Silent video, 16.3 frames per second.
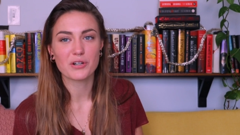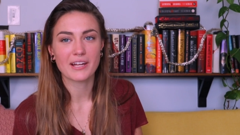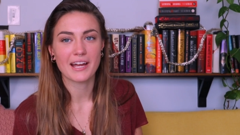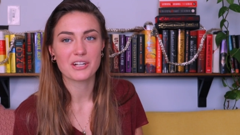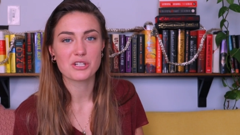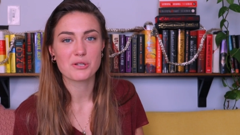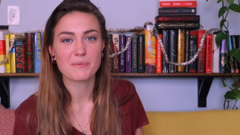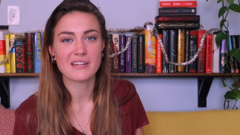
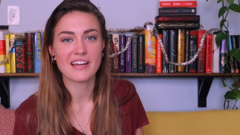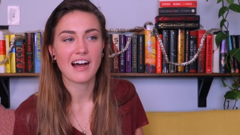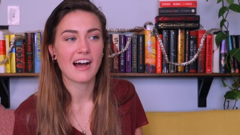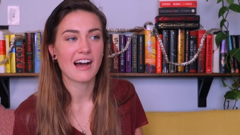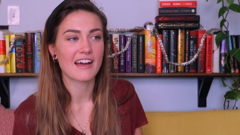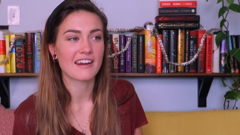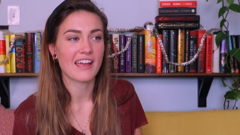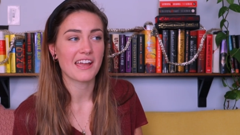catch me
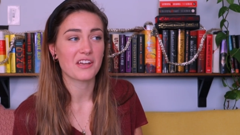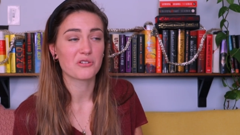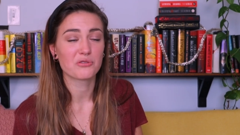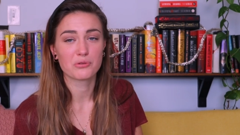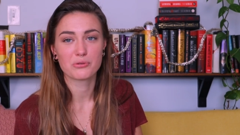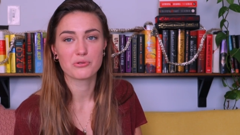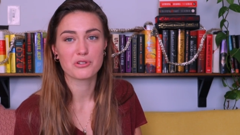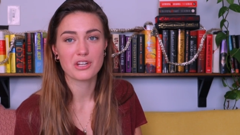on a
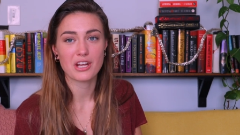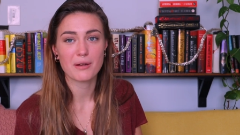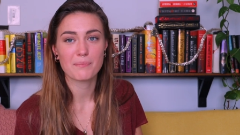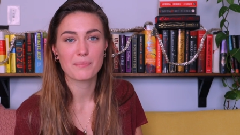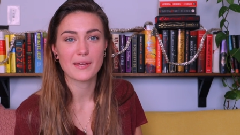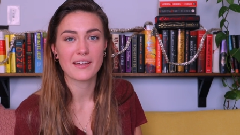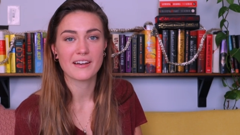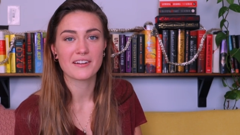cruise
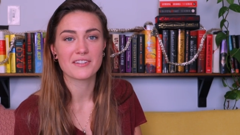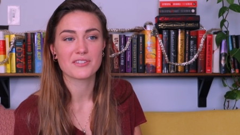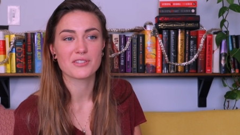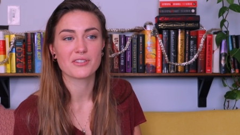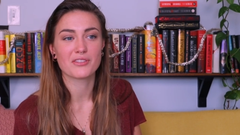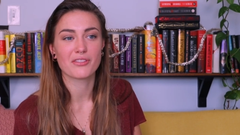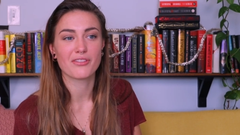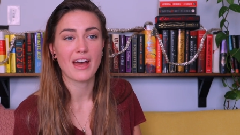ship
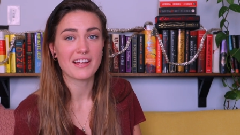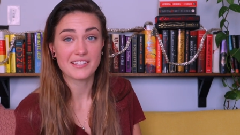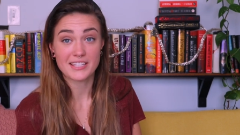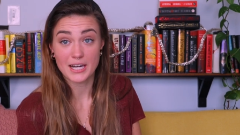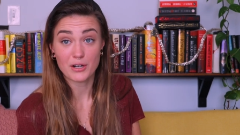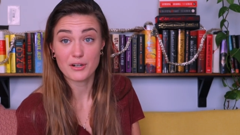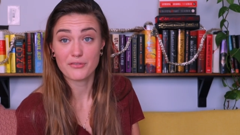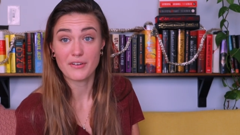because that
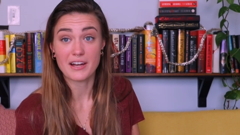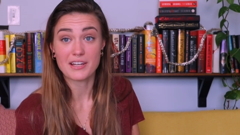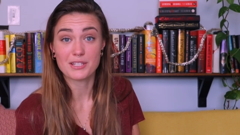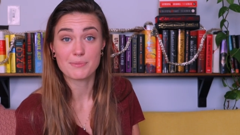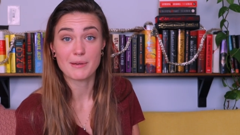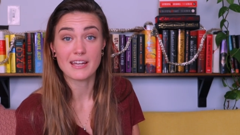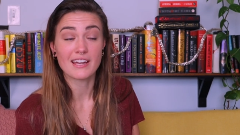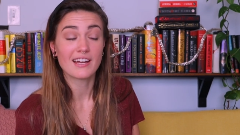
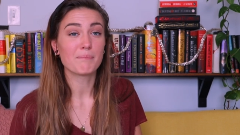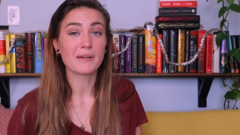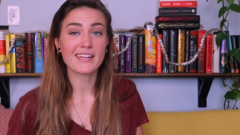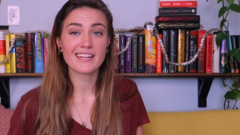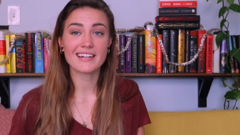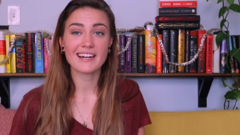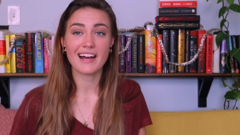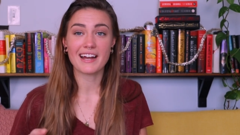terrifies me.
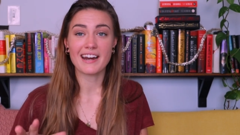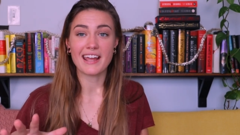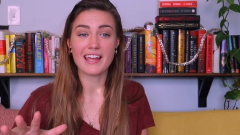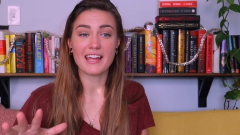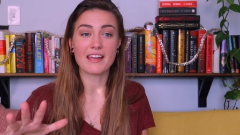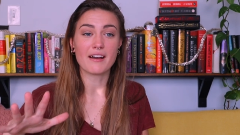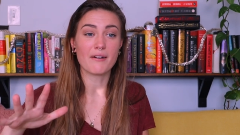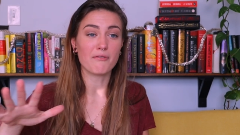Being on
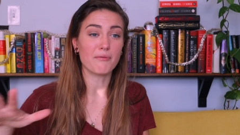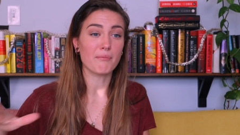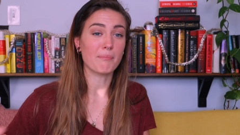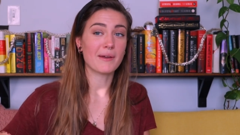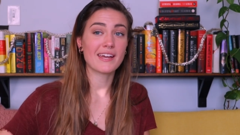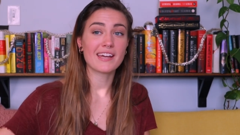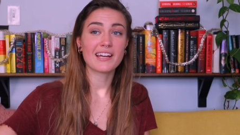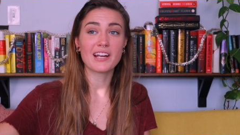a
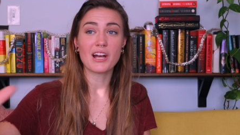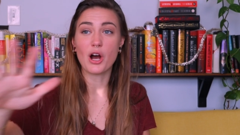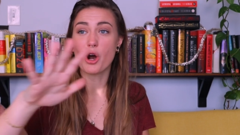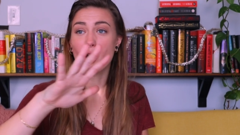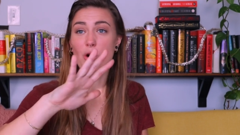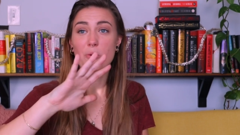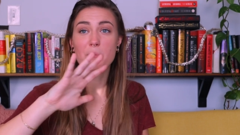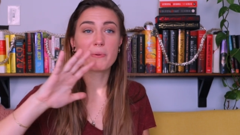big
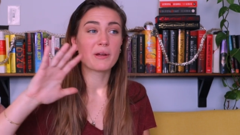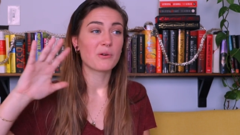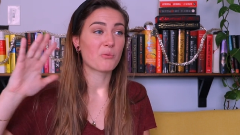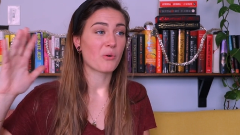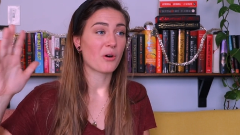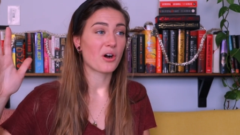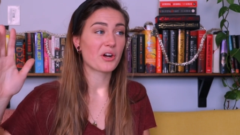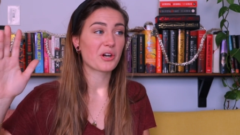
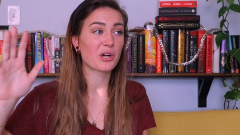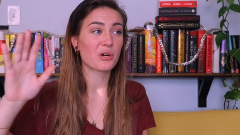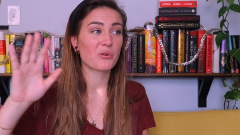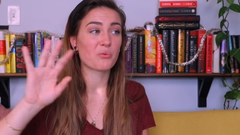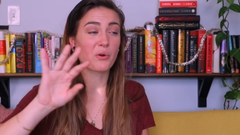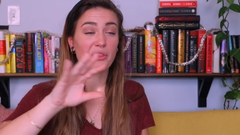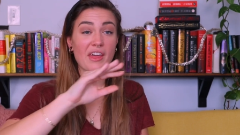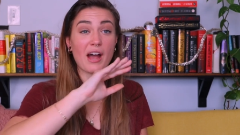open
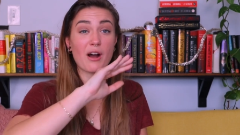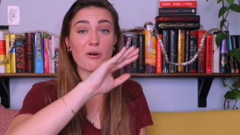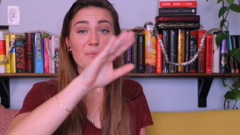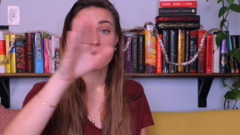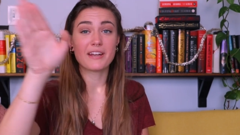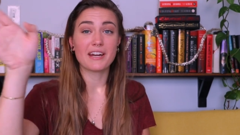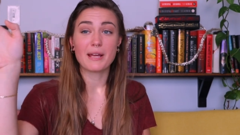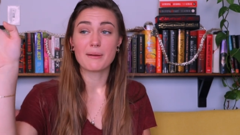water without
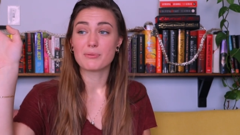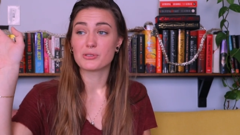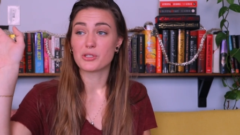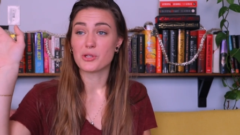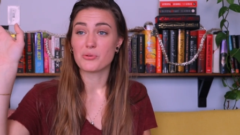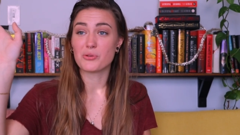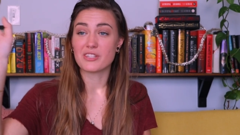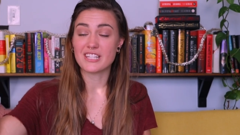being able
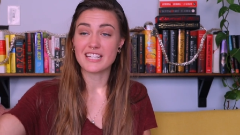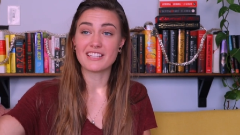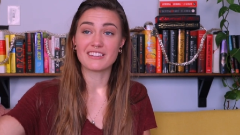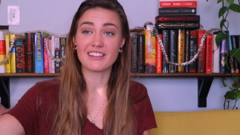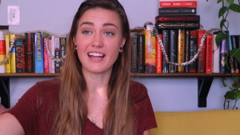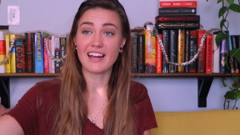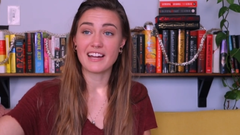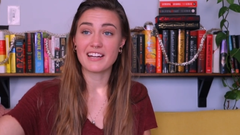to see
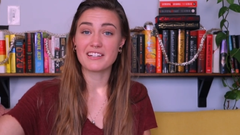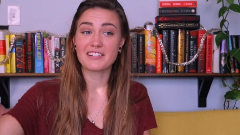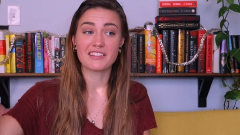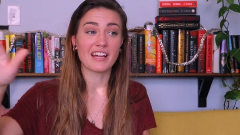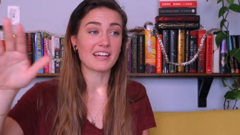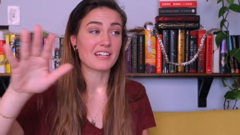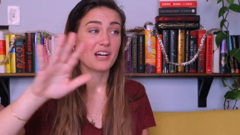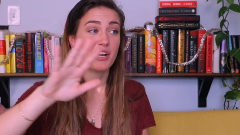land,
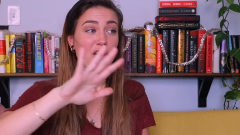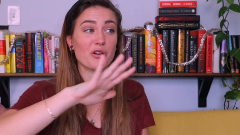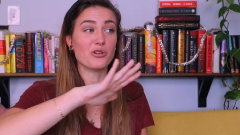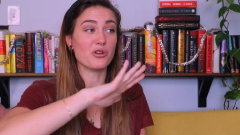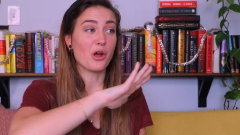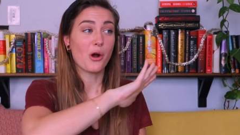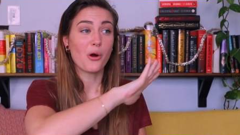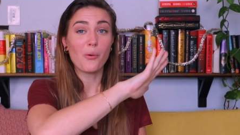like
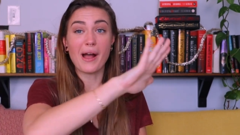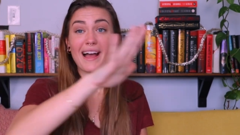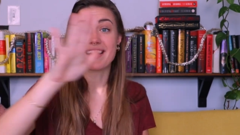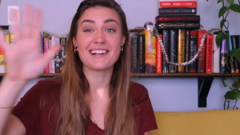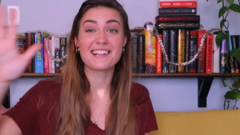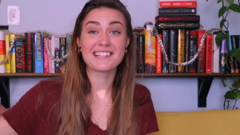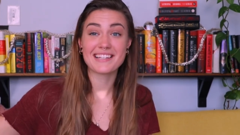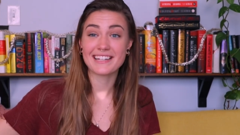no
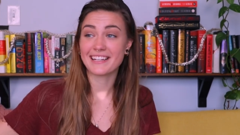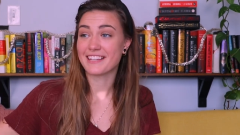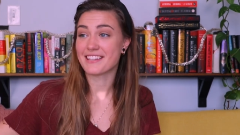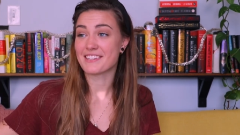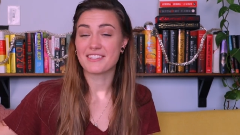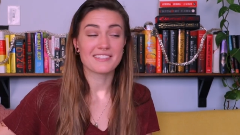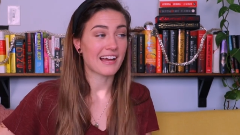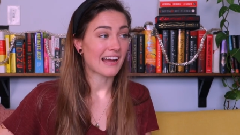exit
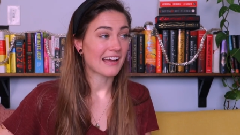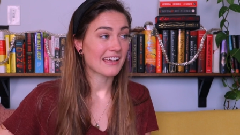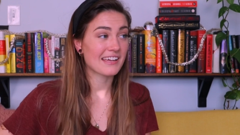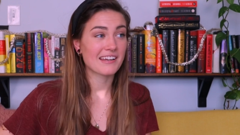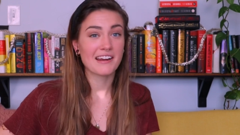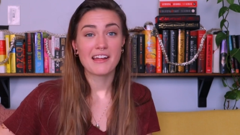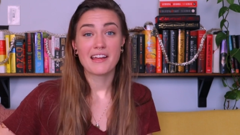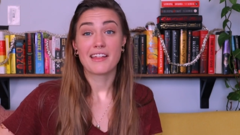in
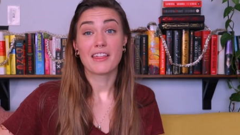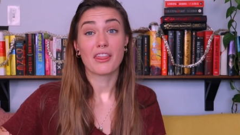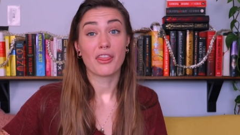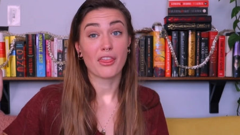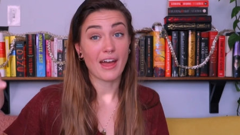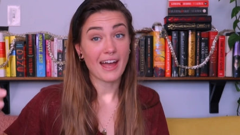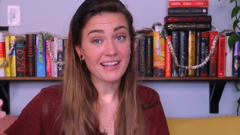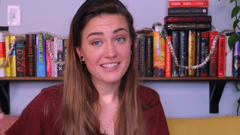sight,
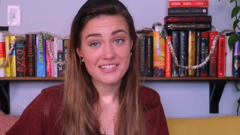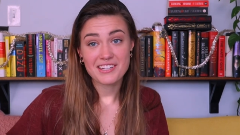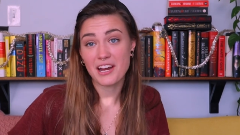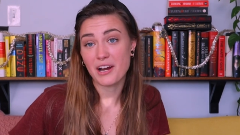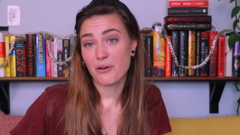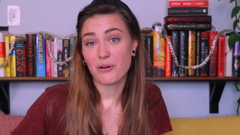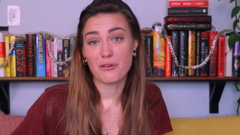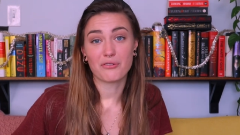that's
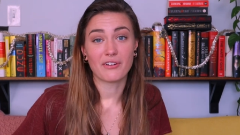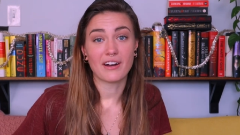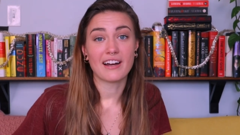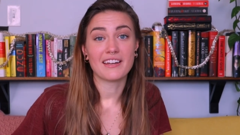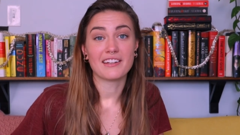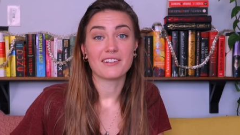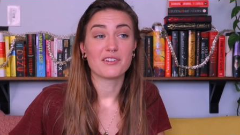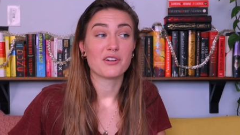
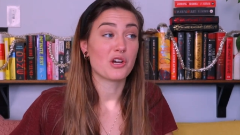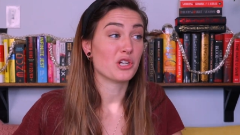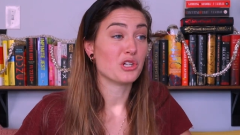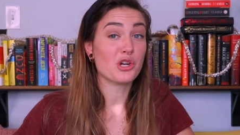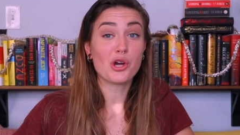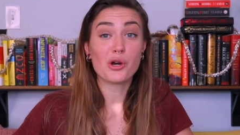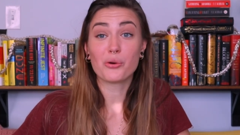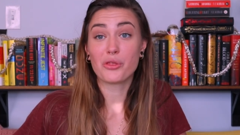terrifying.
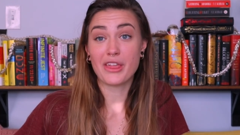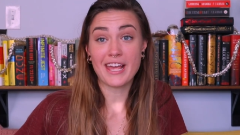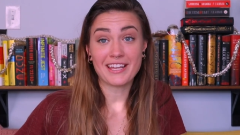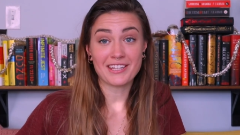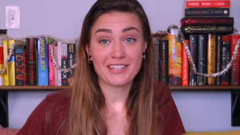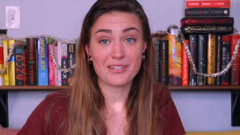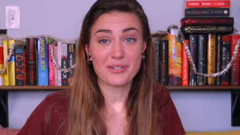No thank